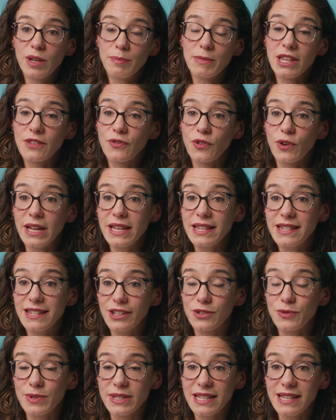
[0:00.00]
treatments for
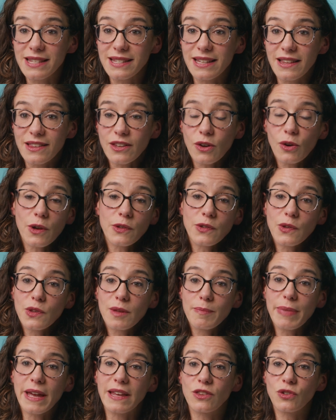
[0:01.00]
insulin resistance are also
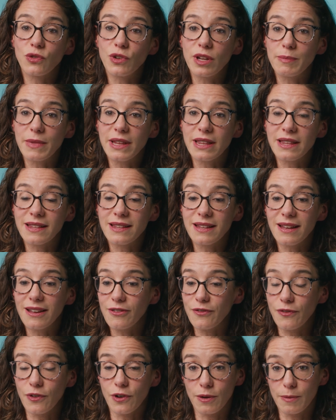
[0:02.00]
the best treatments
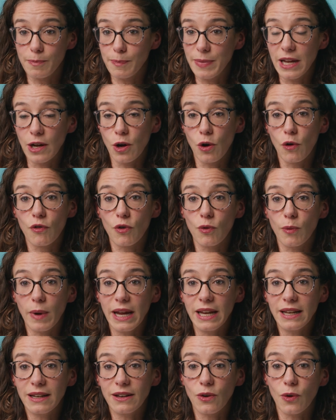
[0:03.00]
for being
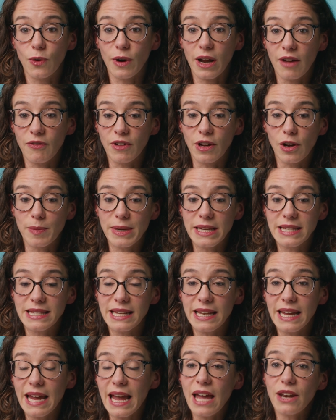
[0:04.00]
overweight or having
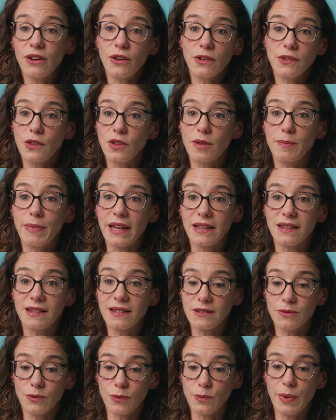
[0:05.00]
obesity, and also the
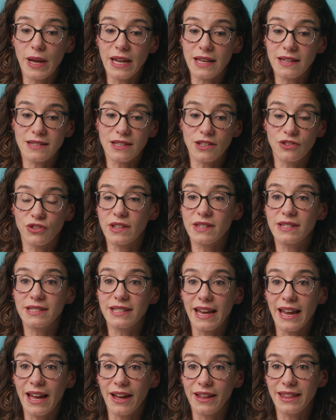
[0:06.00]
best ways to just
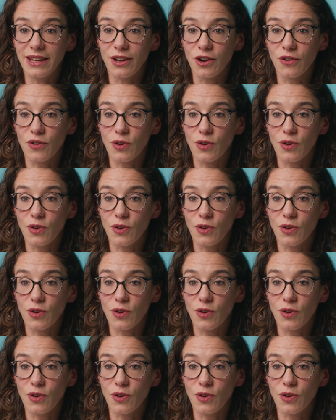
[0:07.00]
stay healthy